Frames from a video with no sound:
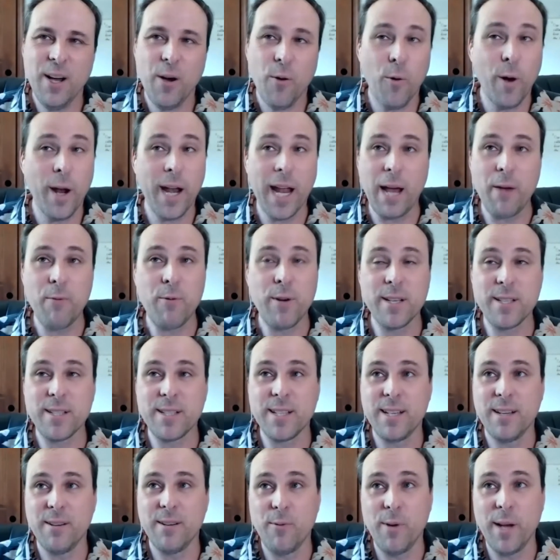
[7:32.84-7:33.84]
when I was,
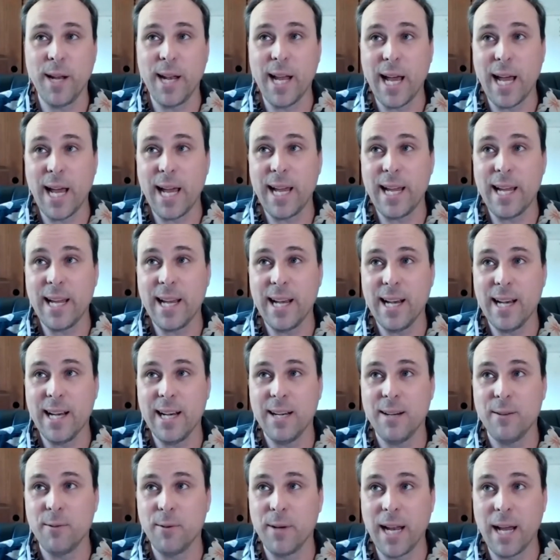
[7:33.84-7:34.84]
uh, when I,
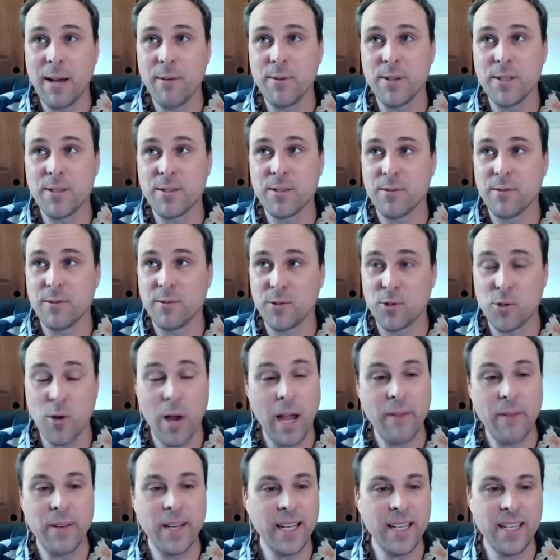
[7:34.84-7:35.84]
uh, when I was
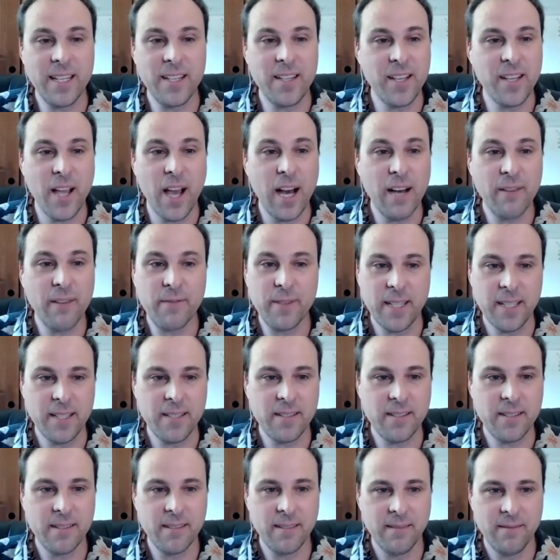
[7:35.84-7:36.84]
driving into the
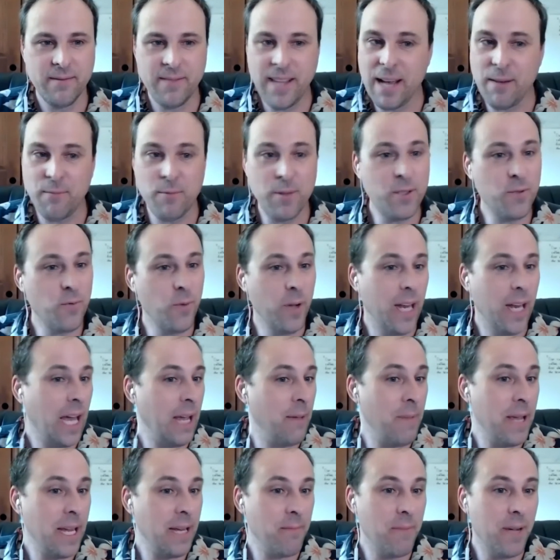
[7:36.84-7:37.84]
office, that was when I
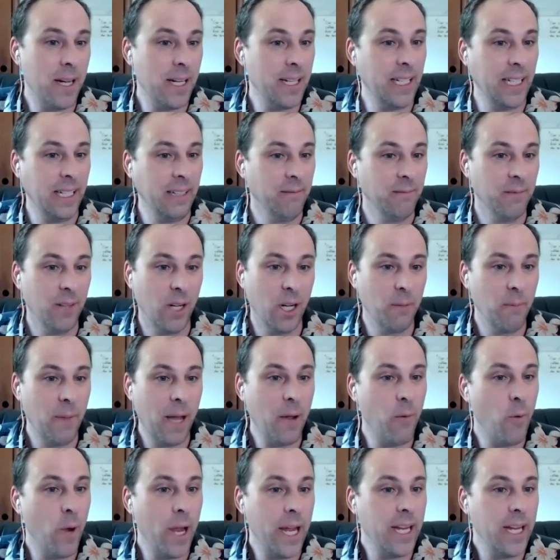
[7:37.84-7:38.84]
made money on
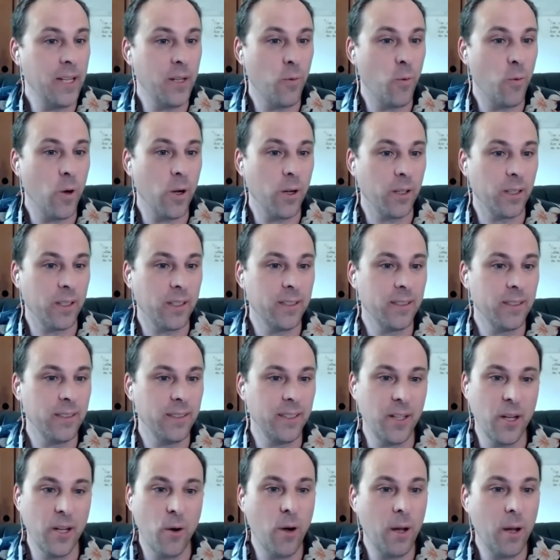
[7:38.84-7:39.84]
my way into work,
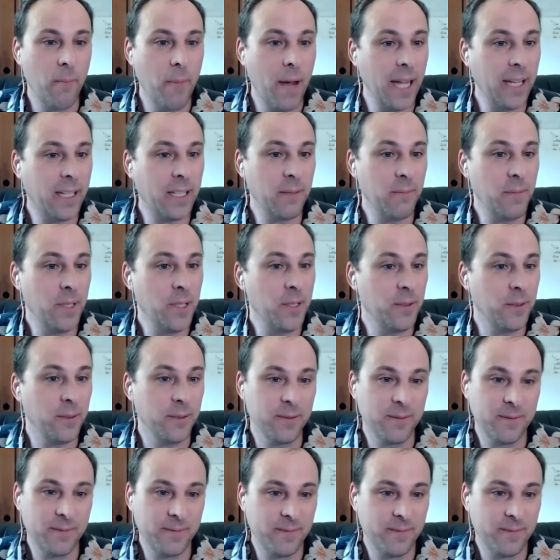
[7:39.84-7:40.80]
you know, on my commute.